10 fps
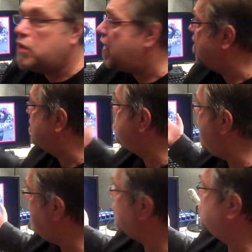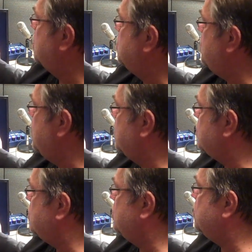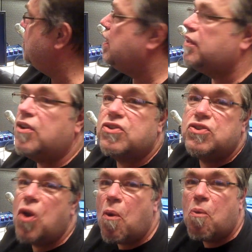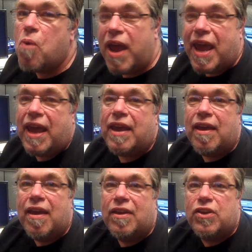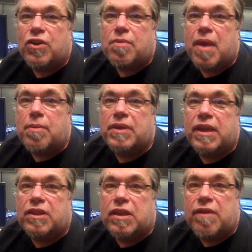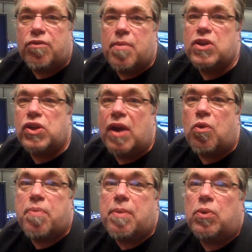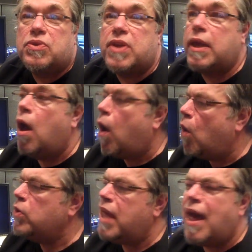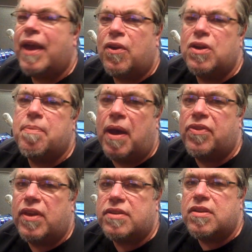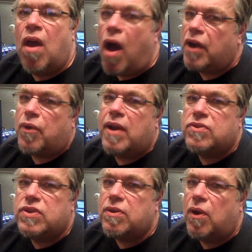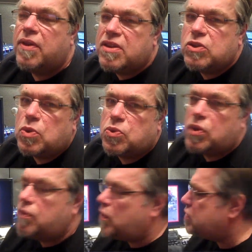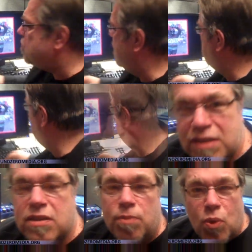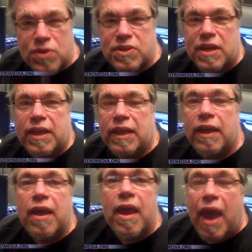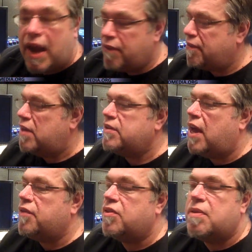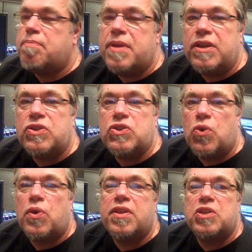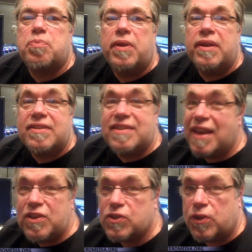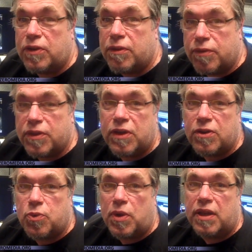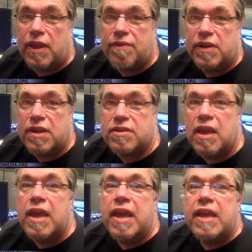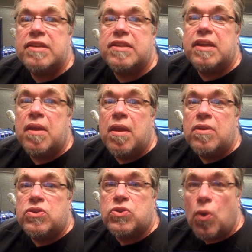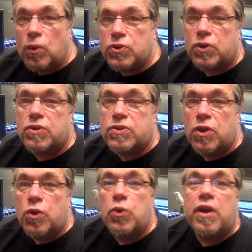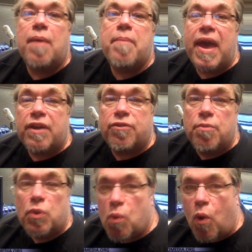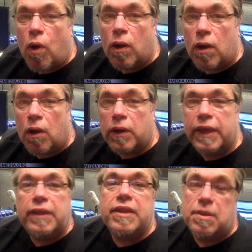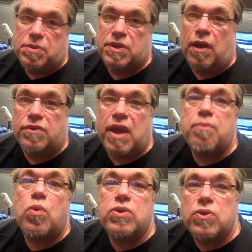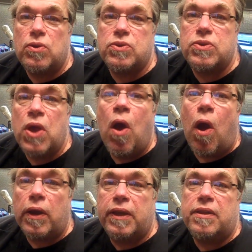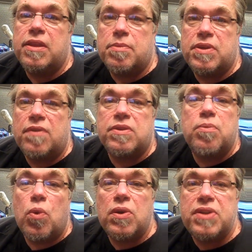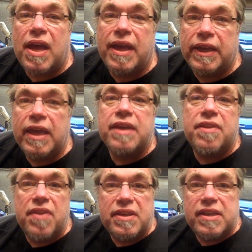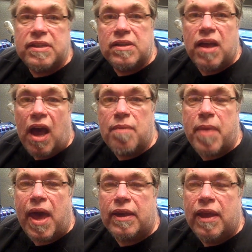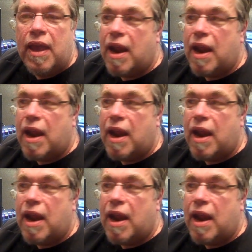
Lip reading: When you have the mainstream doing this to you, there's no way that you're going to be able to get the information out where people will say, oh yeah, I heard about this on Ground Zero. And this is what's really frustrating me. I did some more studying, and I found out that the biggest story that's been censored for the year 2011 is that soldiers who come back from the war are killing themselves, and more soldiers are killing themselves and more are dying than they did in combat.